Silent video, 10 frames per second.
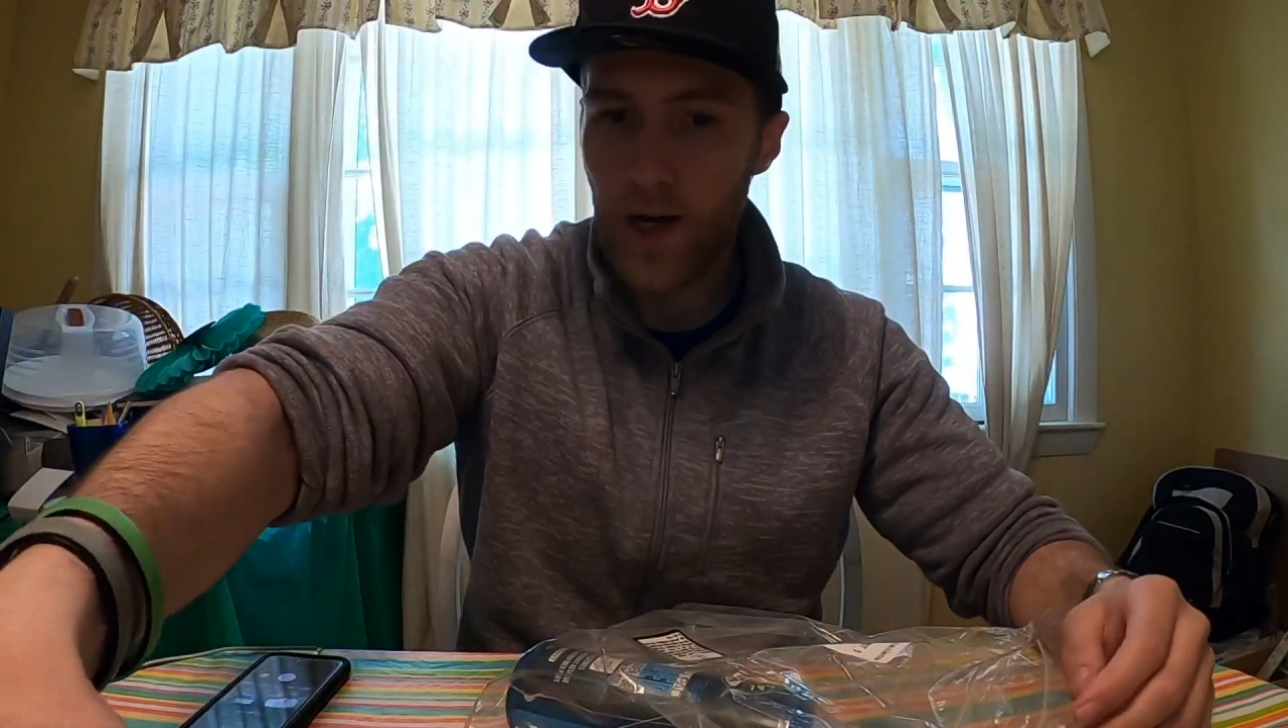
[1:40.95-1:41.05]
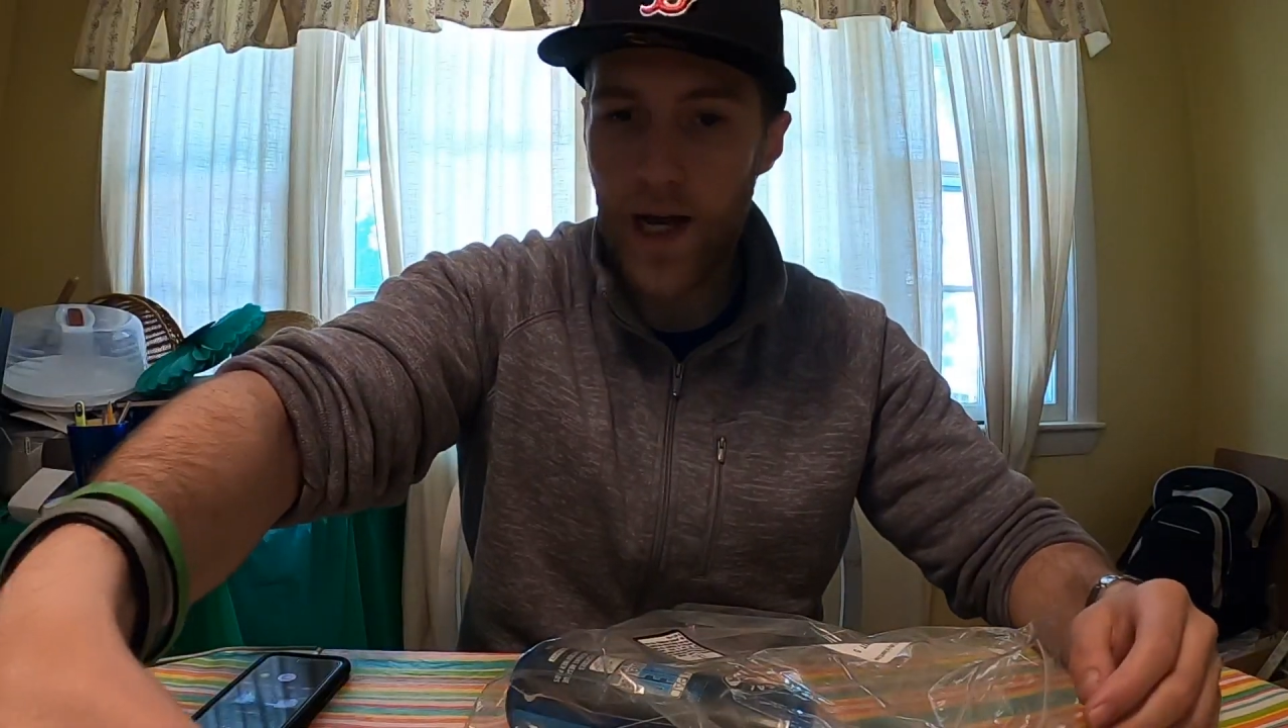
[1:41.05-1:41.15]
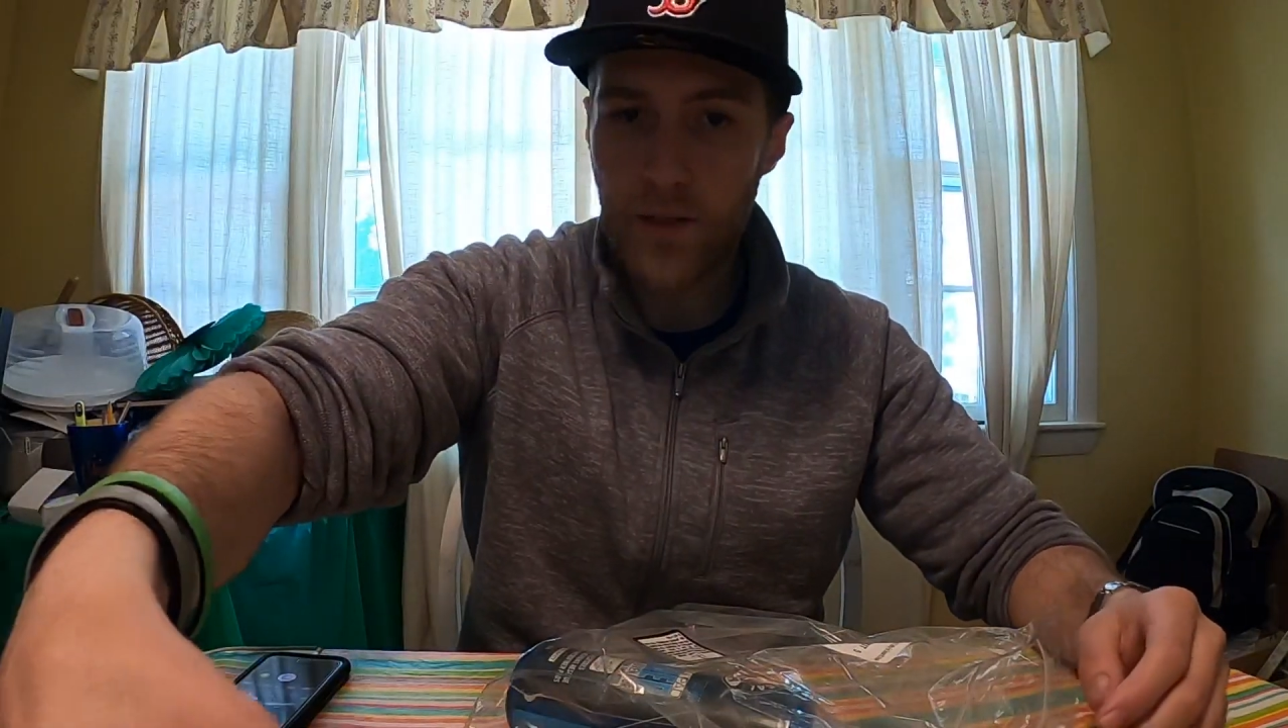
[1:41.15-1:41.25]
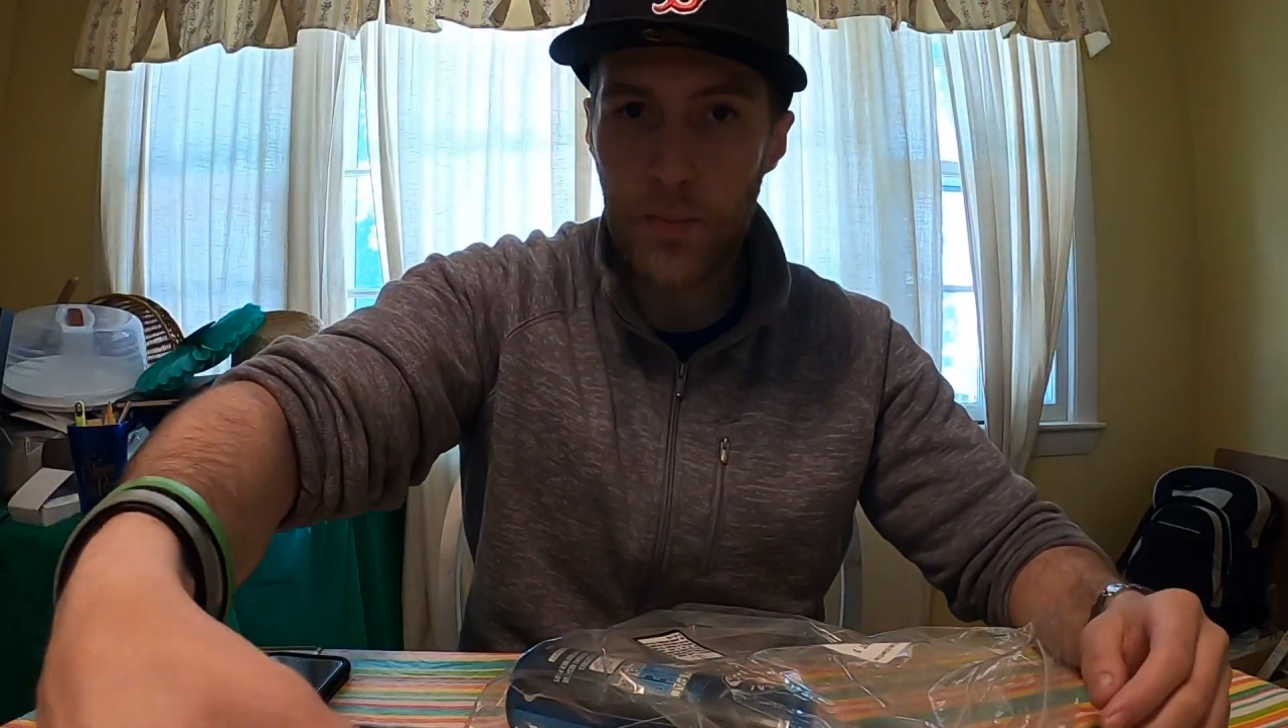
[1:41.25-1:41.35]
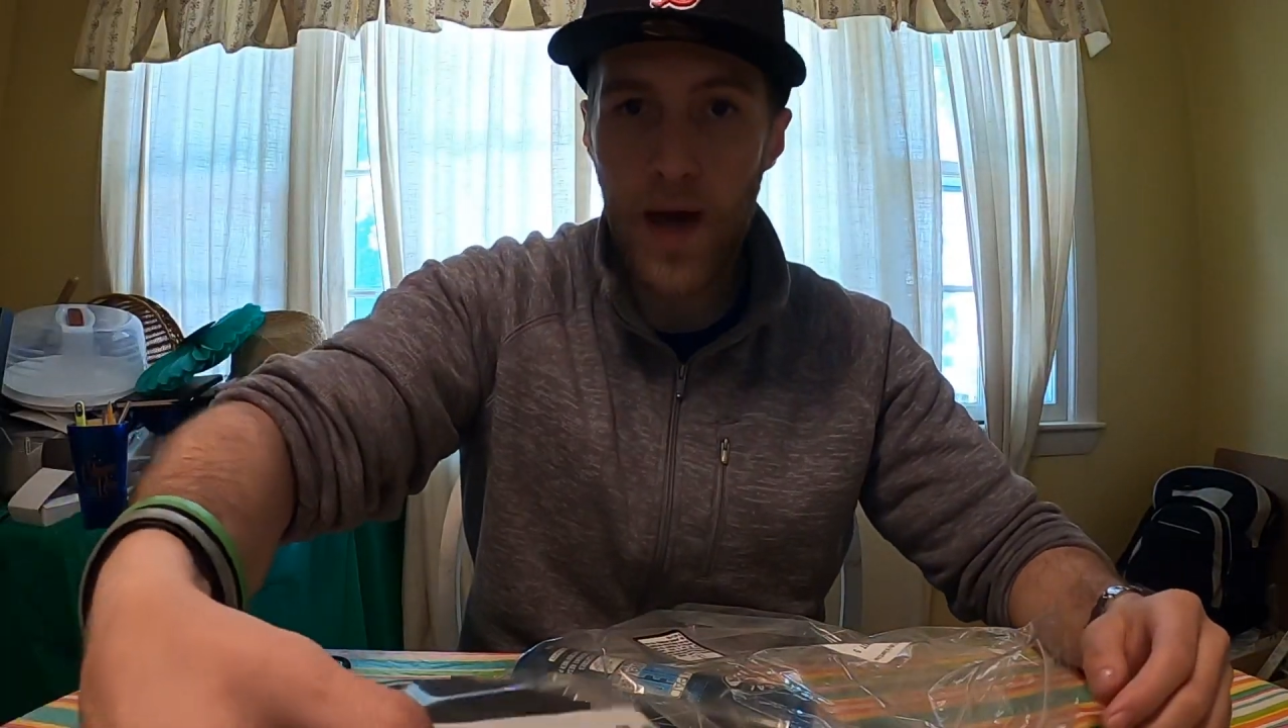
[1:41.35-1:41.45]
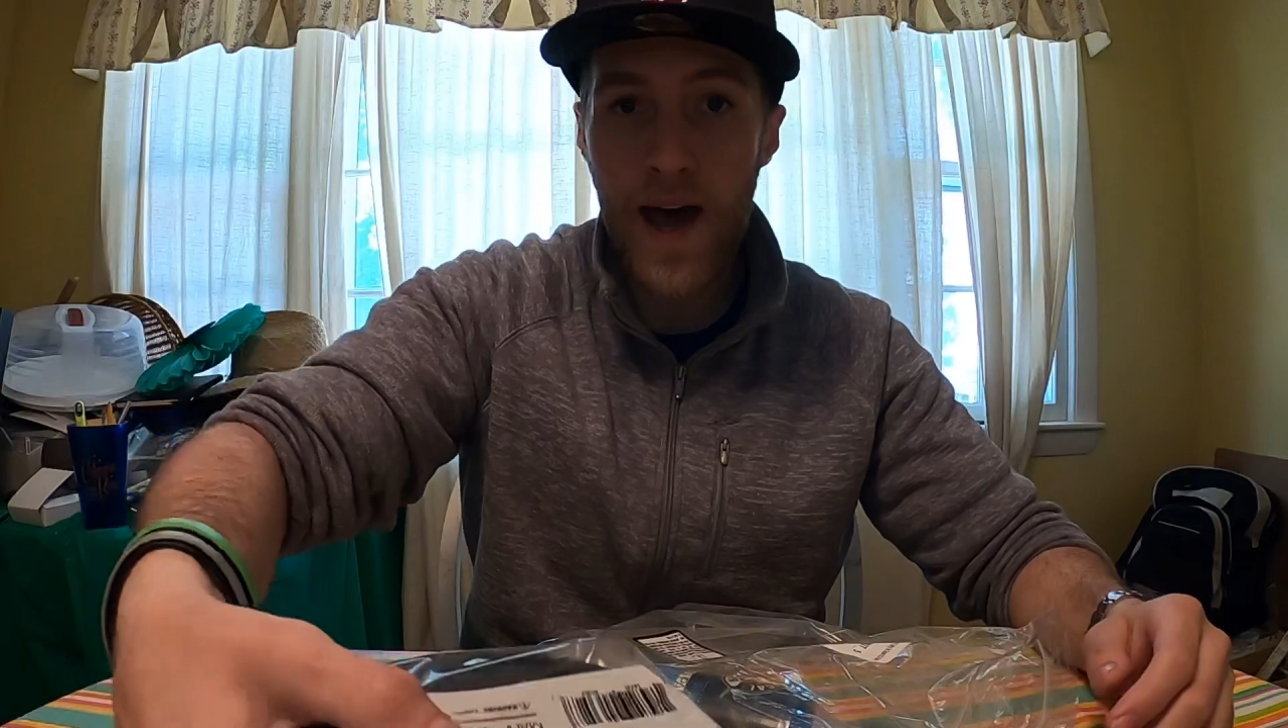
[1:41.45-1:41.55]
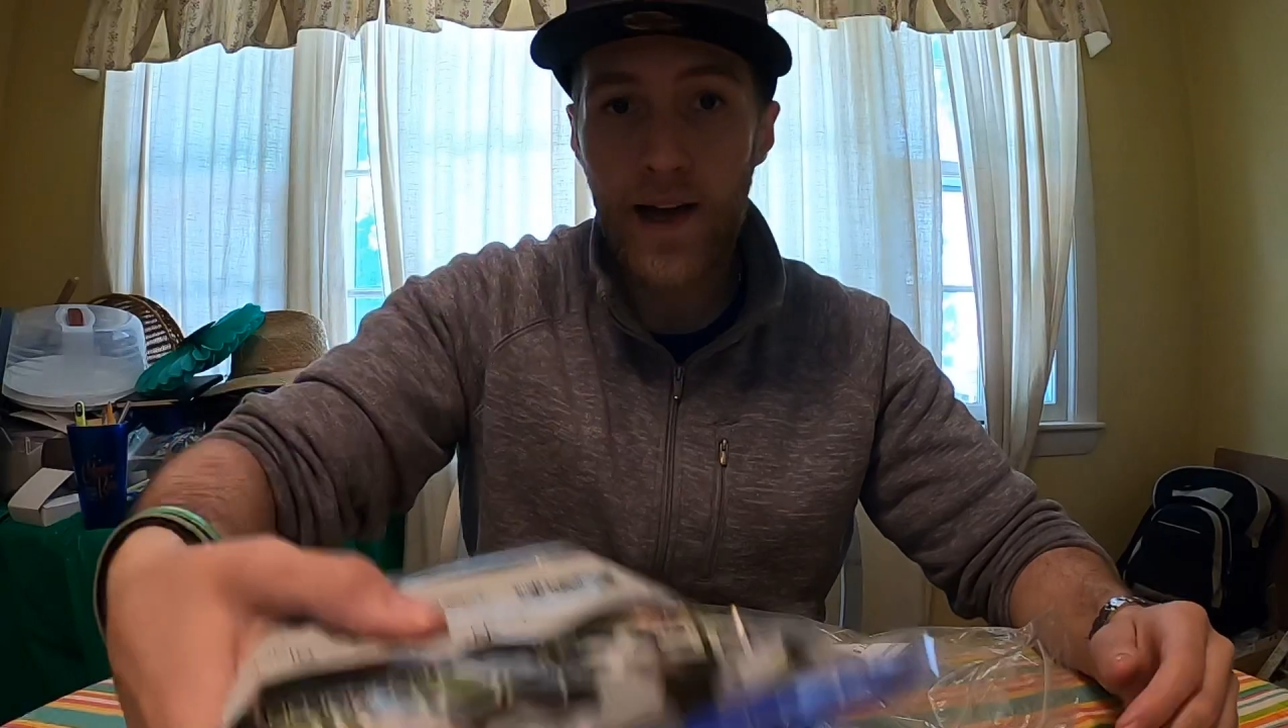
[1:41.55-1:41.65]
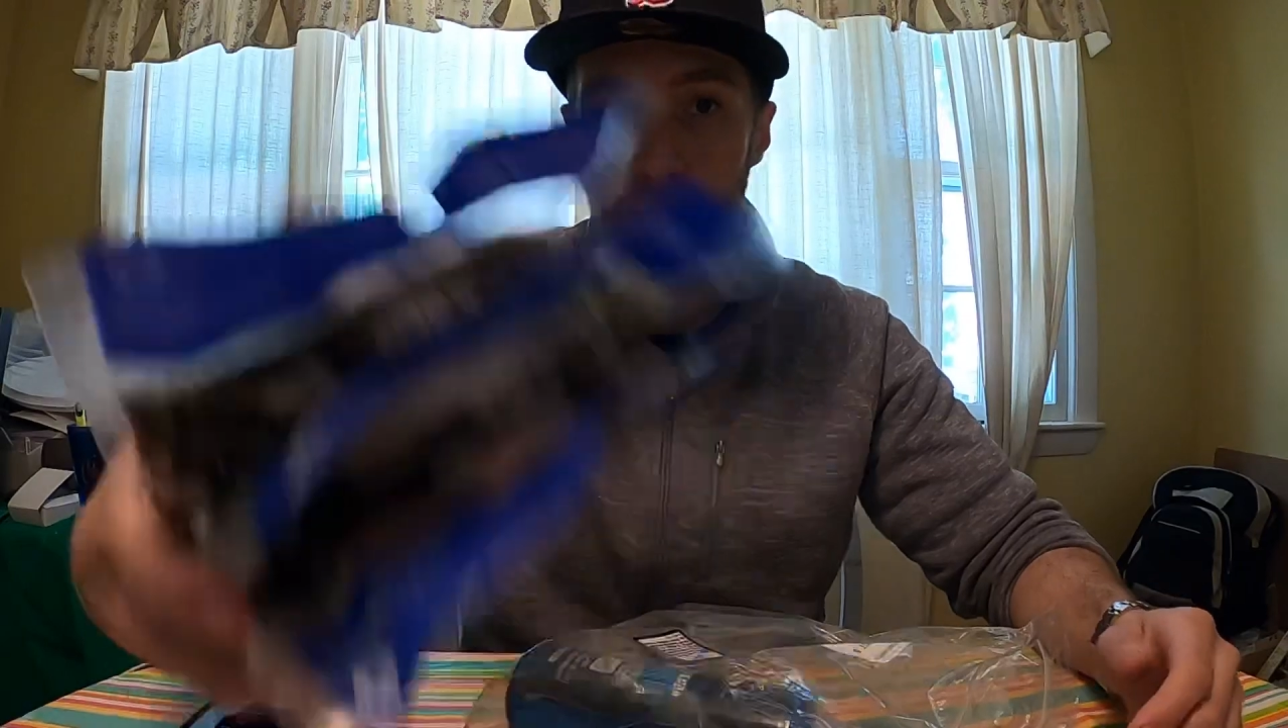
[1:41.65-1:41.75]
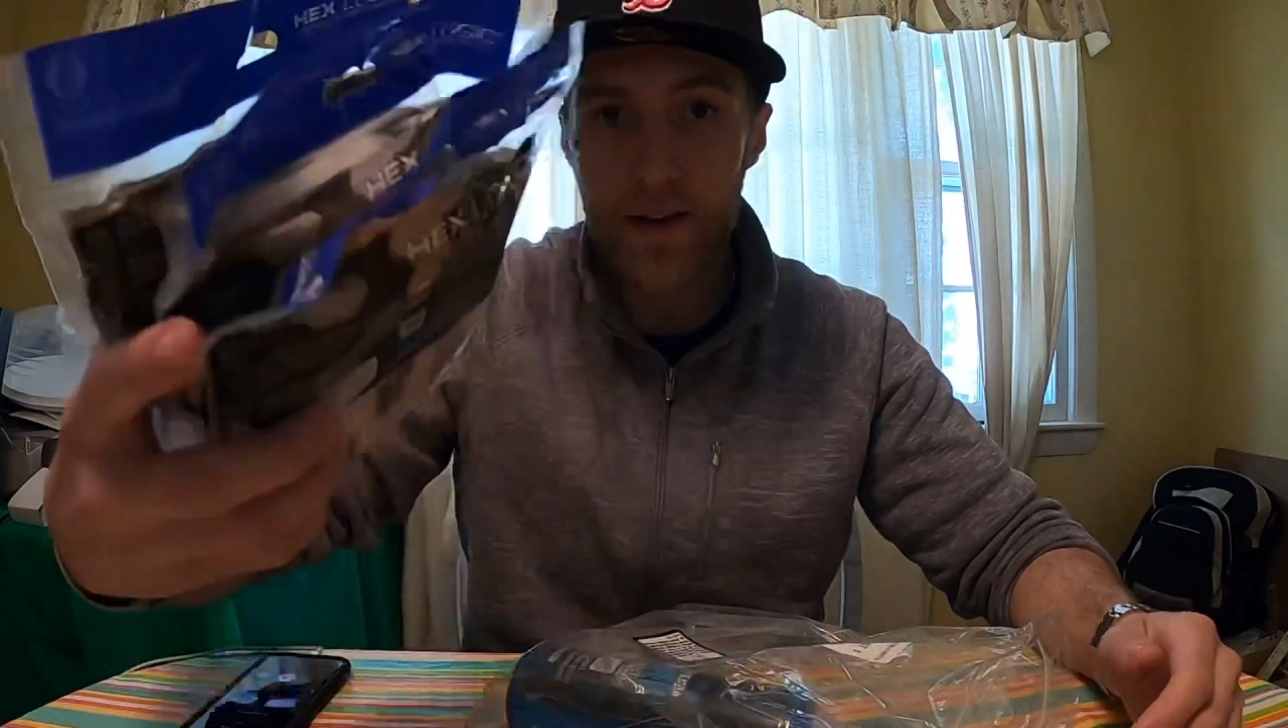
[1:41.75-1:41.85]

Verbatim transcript: Guys pack,